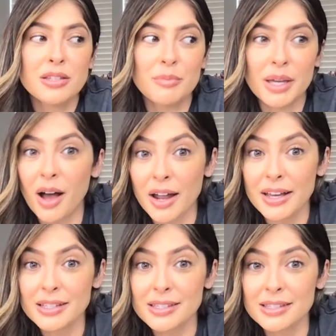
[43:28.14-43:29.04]
To be
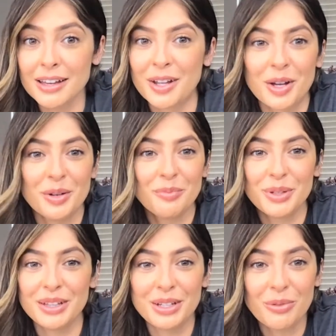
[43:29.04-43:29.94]
honest,
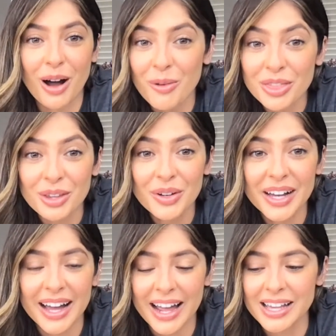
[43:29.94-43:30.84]
completely raw with you
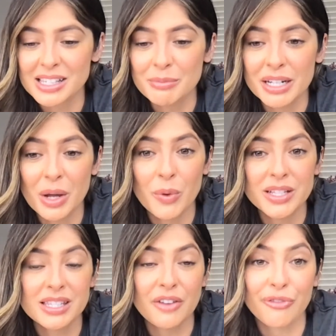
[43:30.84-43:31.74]
guys, Monday,
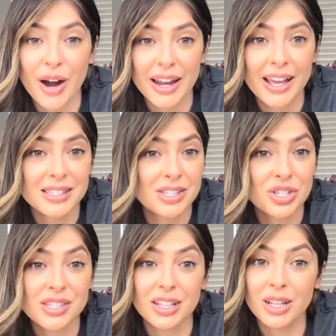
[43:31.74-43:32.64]
Wednesday, Fridays,
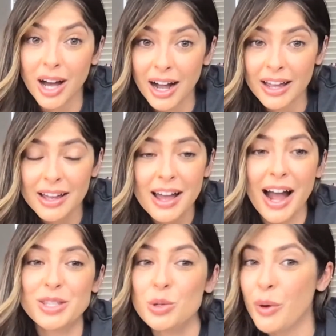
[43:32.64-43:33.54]
it's just a lot.
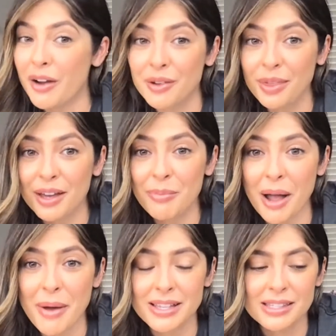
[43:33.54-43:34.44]
I do everything
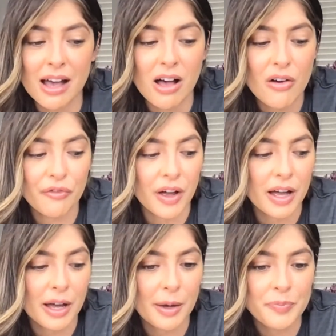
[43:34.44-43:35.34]
by myself.
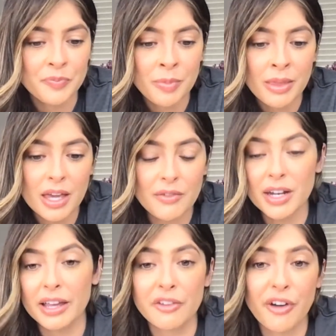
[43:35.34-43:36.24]

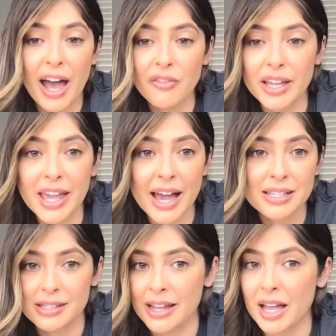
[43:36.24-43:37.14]
Even like if I have a
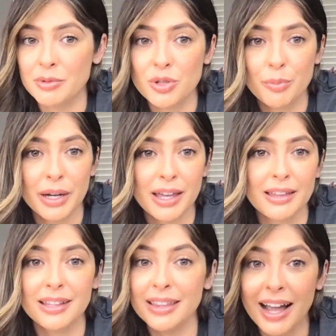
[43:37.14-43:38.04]
guest, like I do the
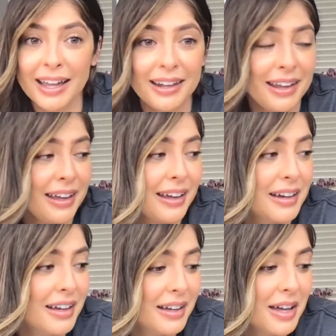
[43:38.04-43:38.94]
booking, the lighting,